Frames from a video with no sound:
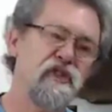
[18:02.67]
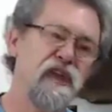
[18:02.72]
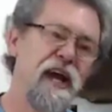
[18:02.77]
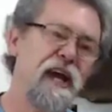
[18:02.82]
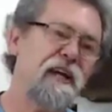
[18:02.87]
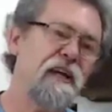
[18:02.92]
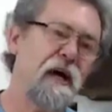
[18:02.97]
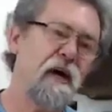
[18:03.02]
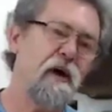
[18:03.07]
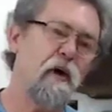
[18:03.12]

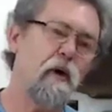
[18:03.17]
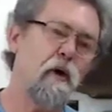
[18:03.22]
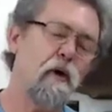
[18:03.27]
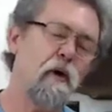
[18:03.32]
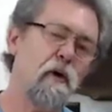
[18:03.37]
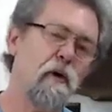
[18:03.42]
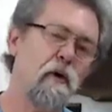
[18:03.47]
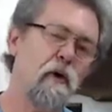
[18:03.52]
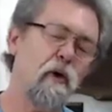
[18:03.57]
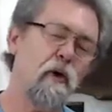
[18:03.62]
chatter
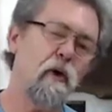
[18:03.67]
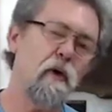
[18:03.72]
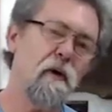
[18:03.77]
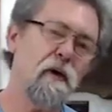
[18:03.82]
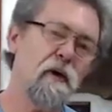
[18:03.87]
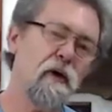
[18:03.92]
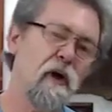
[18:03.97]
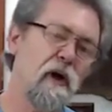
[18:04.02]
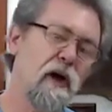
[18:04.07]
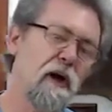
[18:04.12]
or,
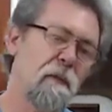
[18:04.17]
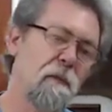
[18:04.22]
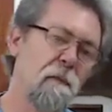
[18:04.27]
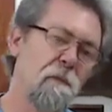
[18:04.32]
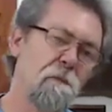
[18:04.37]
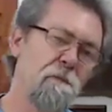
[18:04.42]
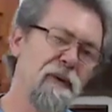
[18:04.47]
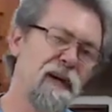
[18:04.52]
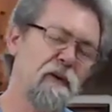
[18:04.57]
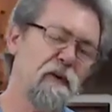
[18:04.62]
or kind of
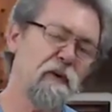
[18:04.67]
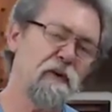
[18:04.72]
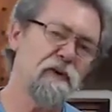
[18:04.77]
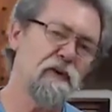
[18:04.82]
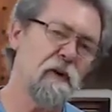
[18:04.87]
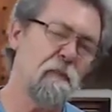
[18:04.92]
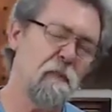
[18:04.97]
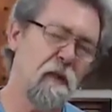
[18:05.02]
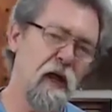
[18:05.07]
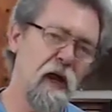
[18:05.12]
metal
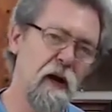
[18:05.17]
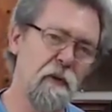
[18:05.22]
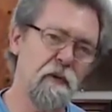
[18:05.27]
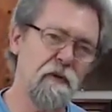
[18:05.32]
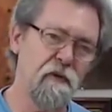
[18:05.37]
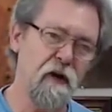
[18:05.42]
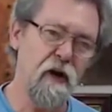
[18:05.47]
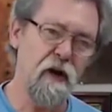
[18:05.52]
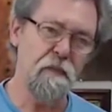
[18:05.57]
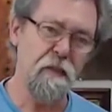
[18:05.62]
to
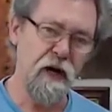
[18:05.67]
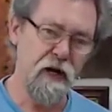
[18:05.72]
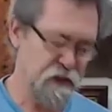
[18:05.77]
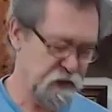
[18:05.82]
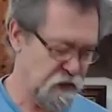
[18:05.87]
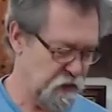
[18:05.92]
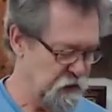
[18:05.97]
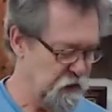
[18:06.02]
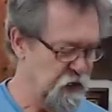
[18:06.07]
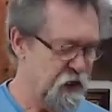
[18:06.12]
plywood
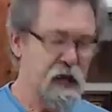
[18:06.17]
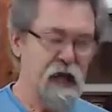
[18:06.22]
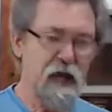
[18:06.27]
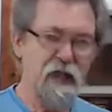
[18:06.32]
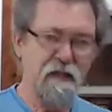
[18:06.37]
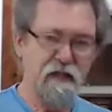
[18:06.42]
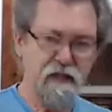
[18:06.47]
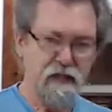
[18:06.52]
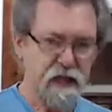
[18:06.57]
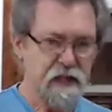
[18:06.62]
vibration.
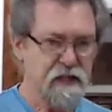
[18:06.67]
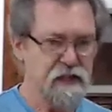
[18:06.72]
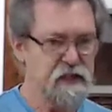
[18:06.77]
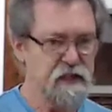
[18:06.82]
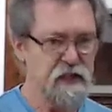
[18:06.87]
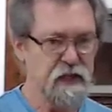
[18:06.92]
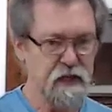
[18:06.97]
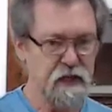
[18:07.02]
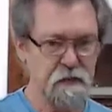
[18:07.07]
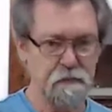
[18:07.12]

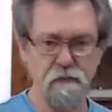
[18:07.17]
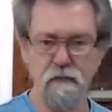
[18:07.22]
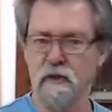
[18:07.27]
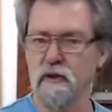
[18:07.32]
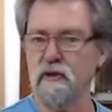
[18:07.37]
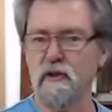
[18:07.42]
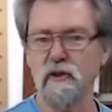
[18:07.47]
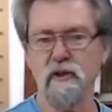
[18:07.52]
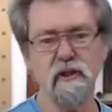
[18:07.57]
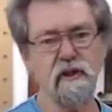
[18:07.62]
This thing
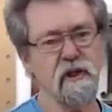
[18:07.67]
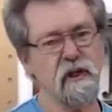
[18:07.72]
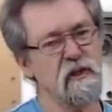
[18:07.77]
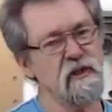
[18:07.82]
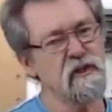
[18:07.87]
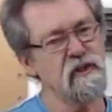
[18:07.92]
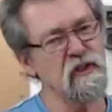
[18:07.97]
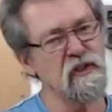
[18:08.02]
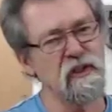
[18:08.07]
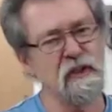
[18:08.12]

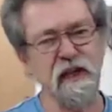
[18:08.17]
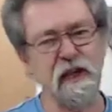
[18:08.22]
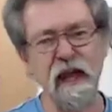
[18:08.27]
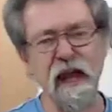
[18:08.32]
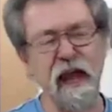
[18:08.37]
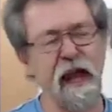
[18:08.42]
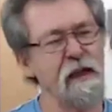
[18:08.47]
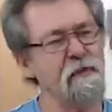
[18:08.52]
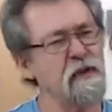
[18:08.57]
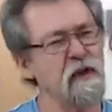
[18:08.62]
slid
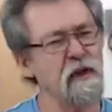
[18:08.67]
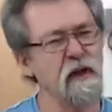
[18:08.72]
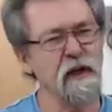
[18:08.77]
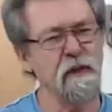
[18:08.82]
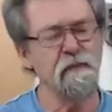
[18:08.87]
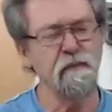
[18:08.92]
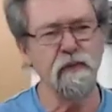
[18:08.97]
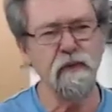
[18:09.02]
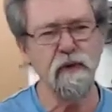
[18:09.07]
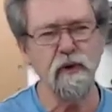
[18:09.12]

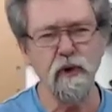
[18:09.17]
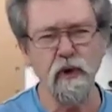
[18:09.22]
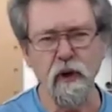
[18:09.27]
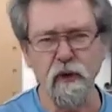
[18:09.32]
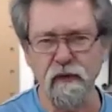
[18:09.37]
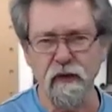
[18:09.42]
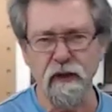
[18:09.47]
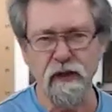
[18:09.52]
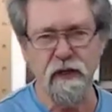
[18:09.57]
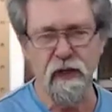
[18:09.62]
absolutely
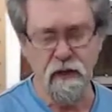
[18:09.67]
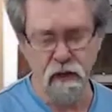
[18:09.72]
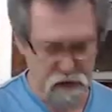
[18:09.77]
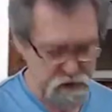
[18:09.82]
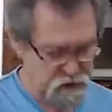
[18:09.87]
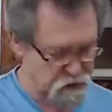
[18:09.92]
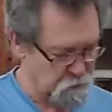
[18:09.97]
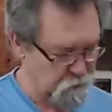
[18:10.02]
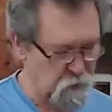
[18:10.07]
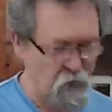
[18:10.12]
beautifully
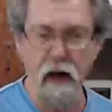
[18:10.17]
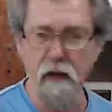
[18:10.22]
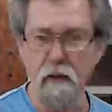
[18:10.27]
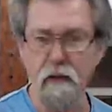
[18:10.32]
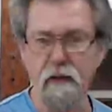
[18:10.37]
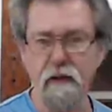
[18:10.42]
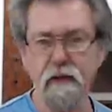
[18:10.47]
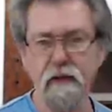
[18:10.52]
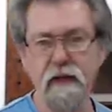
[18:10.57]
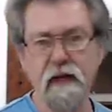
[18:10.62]
across the
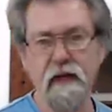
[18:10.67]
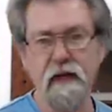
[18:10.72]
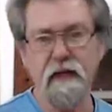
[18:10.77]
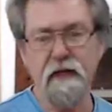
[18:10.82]
plywood.